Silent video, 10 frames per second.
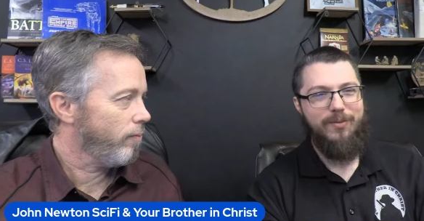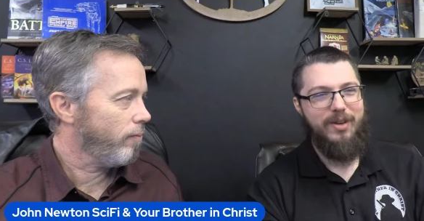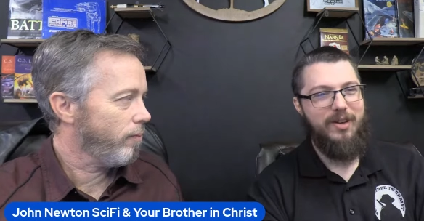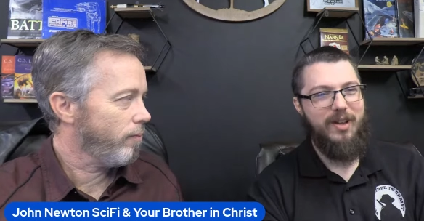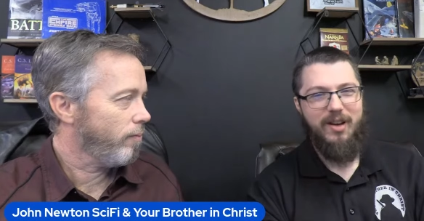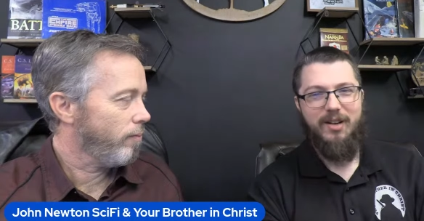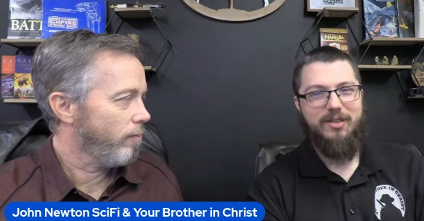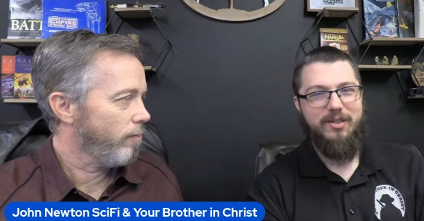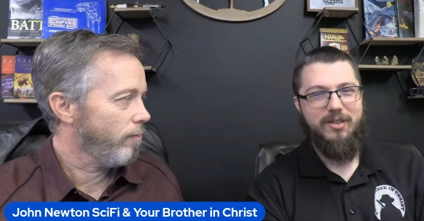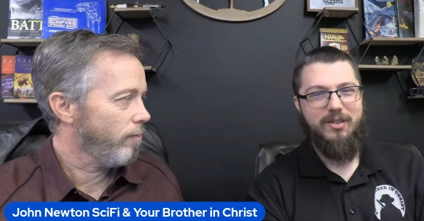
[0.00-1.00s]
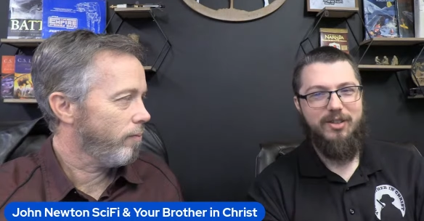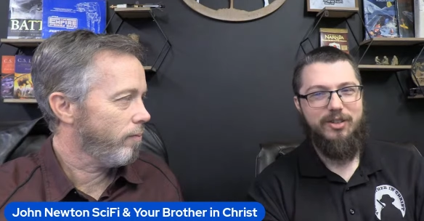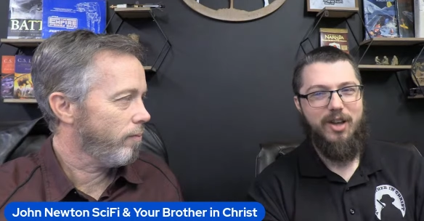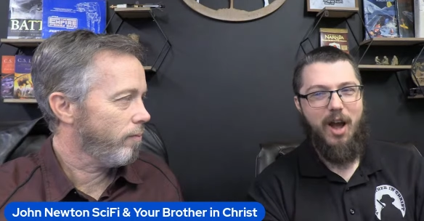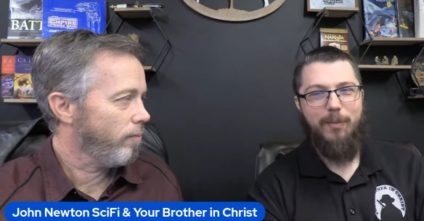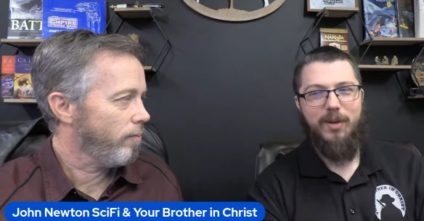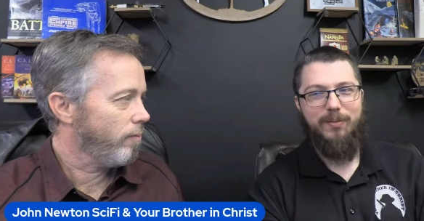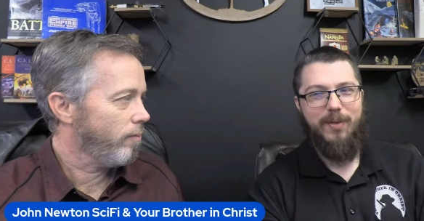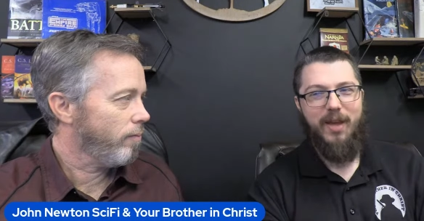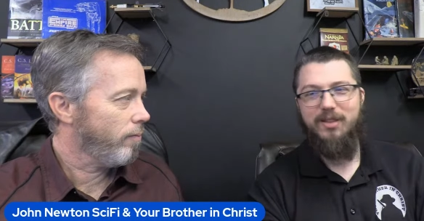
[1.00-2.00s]
Speaker 1: but again, it's just copy
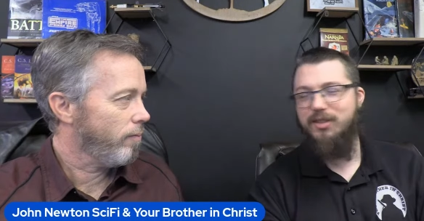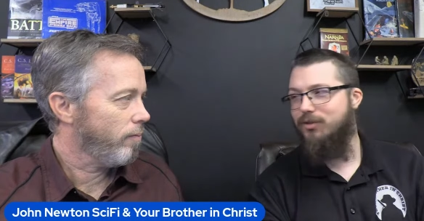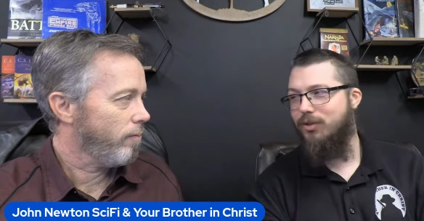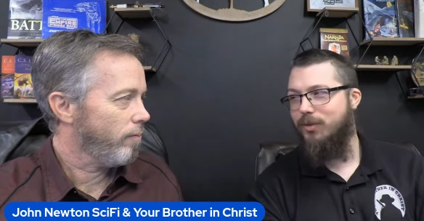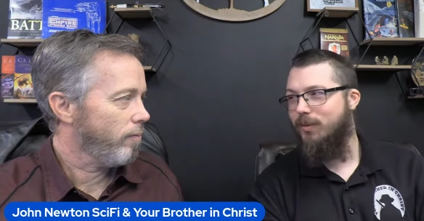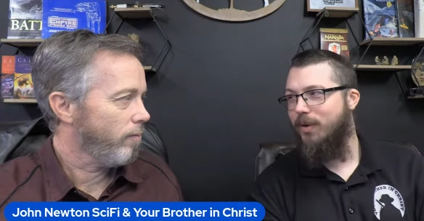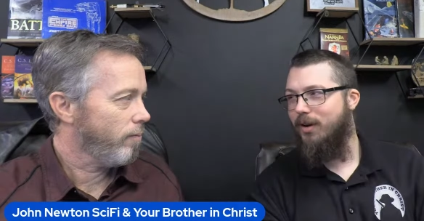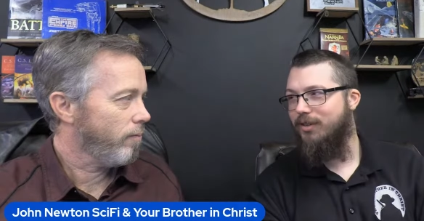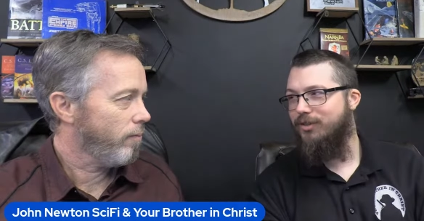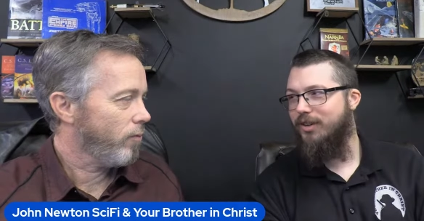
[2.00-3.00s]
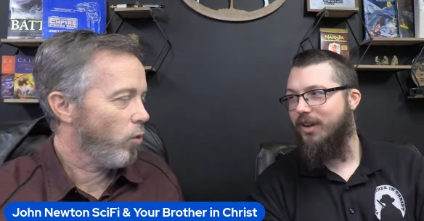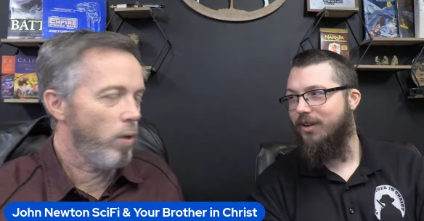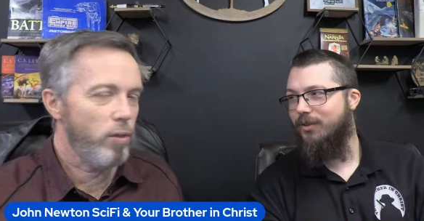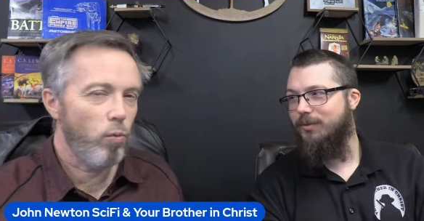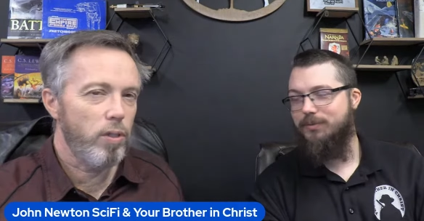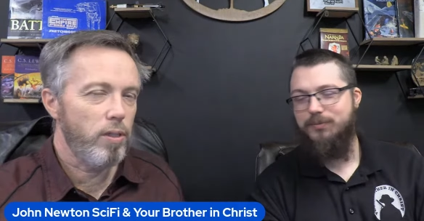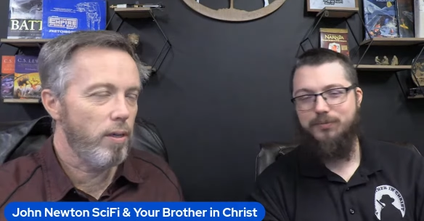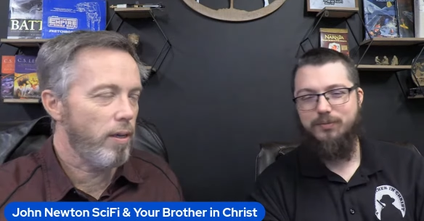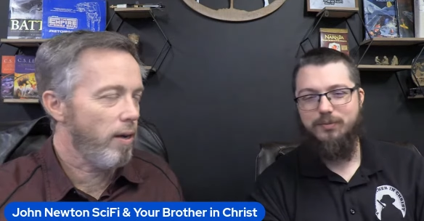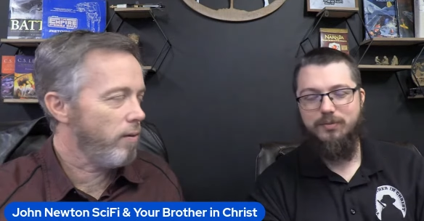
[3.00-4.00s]
and pasted from the apocrypha. Account. What's
Speaker 2: what's
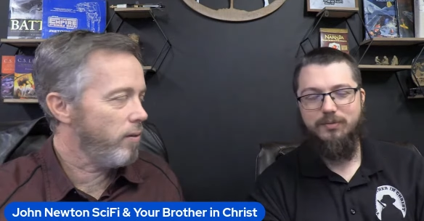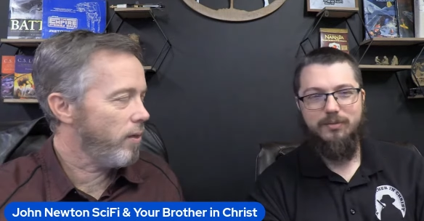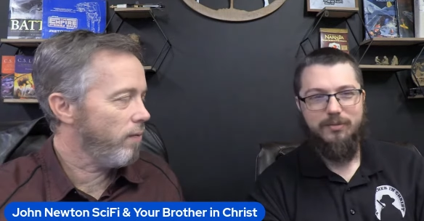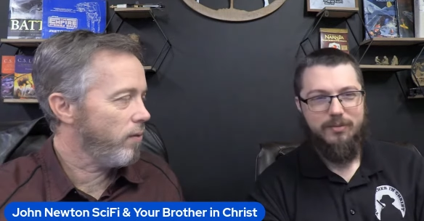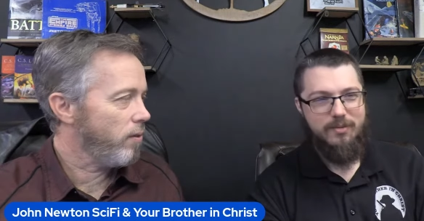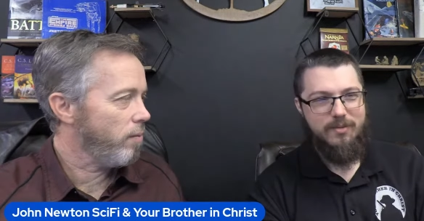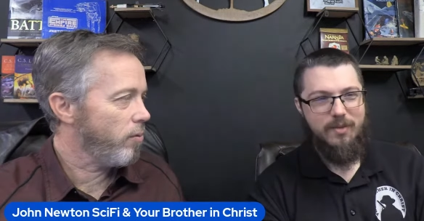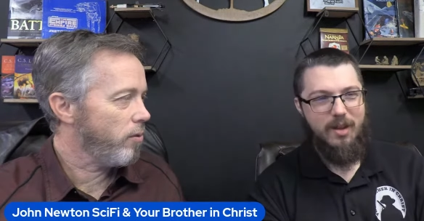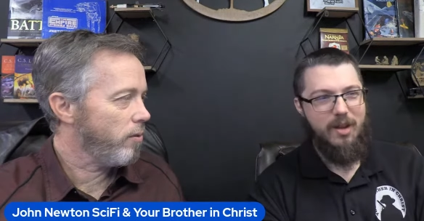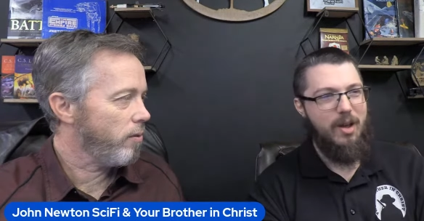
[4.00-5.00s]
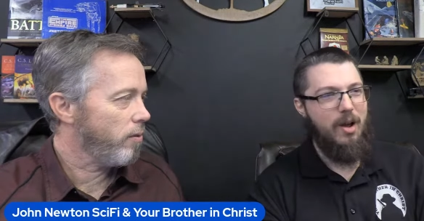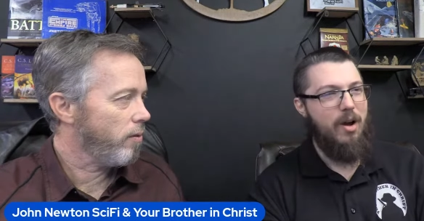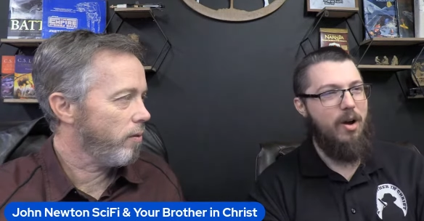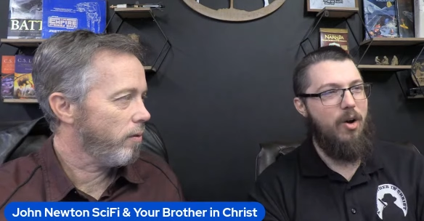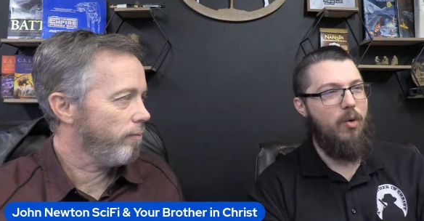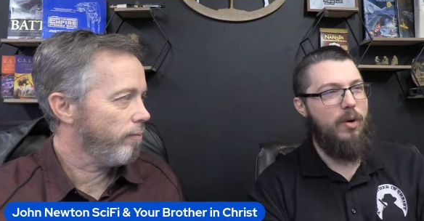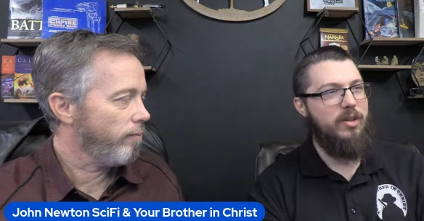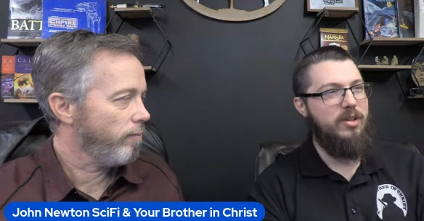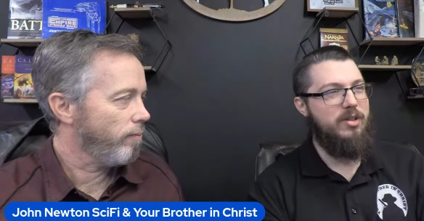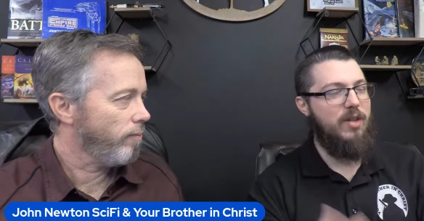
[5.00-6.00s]
the account of the seven sleepers?
Speaker 1: Oh,
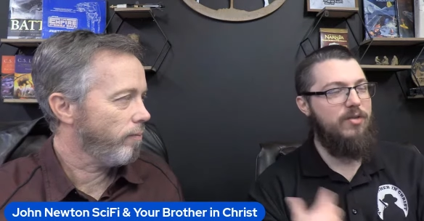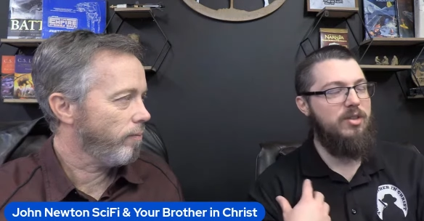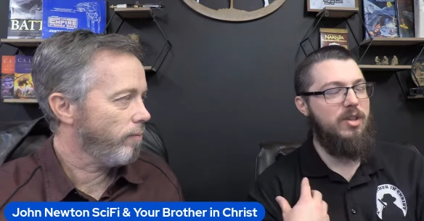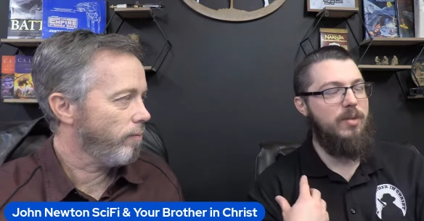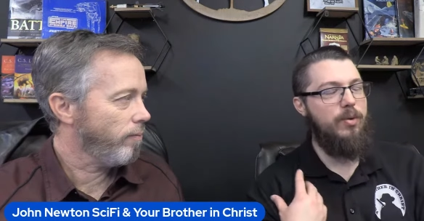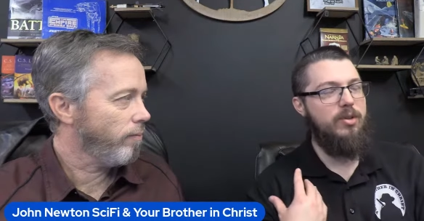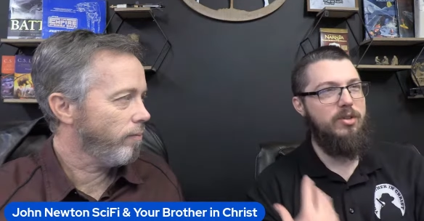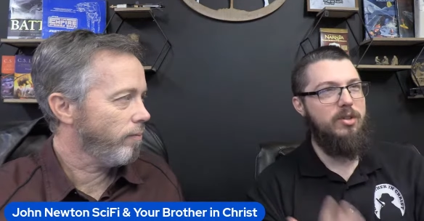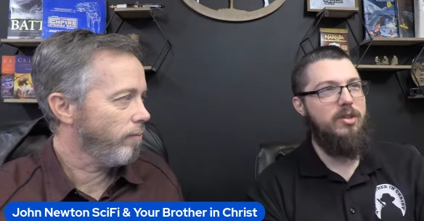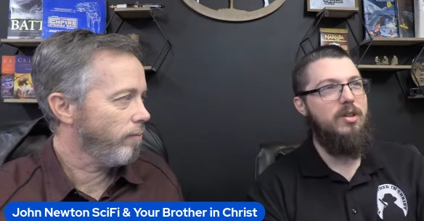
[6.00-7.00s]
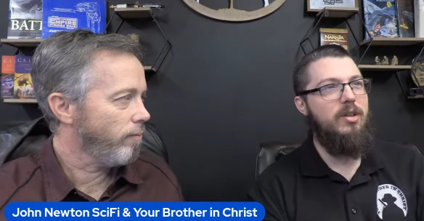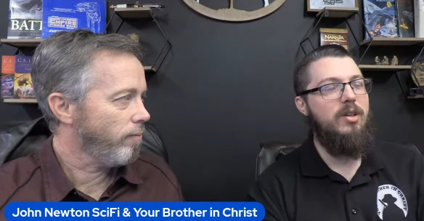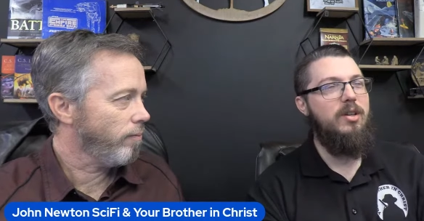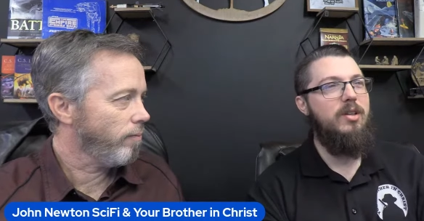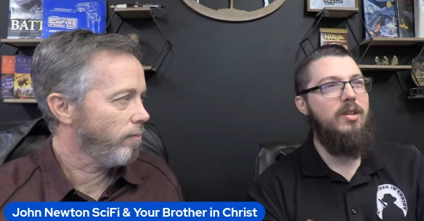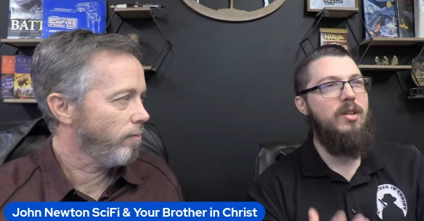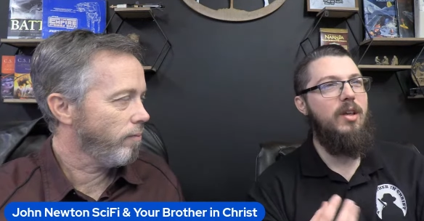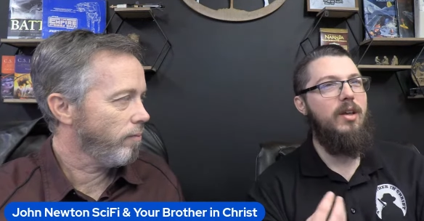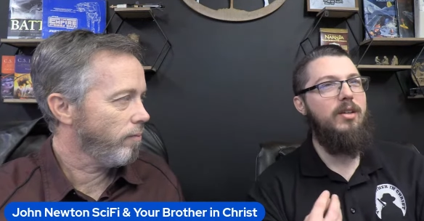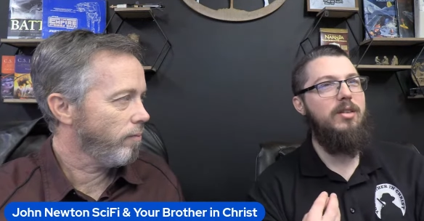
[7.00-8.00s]
where the seven sleepers,
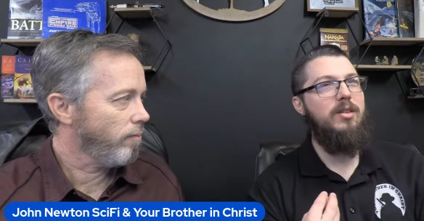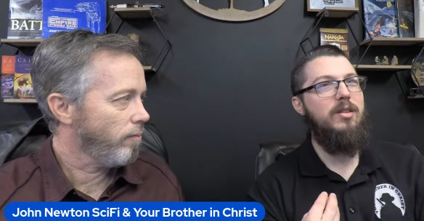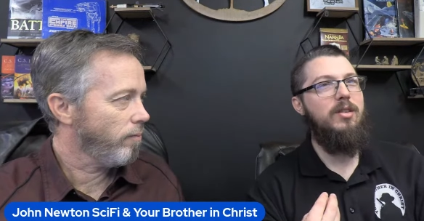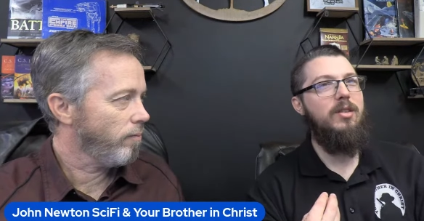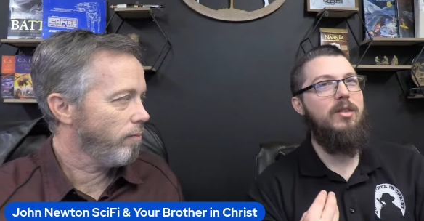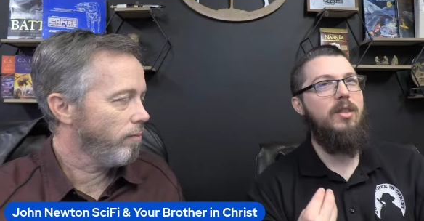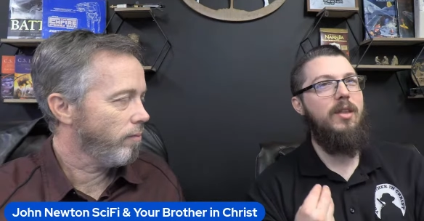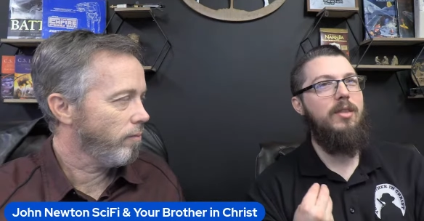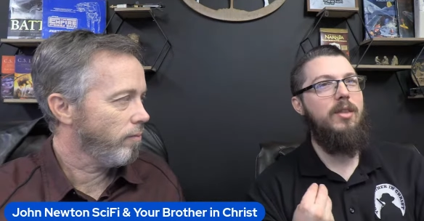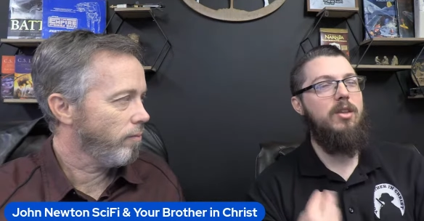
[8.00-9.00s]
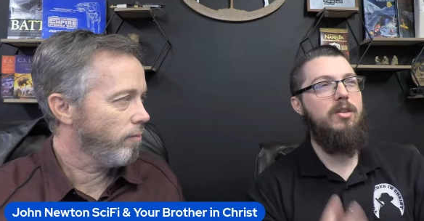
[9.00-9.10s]
it's that these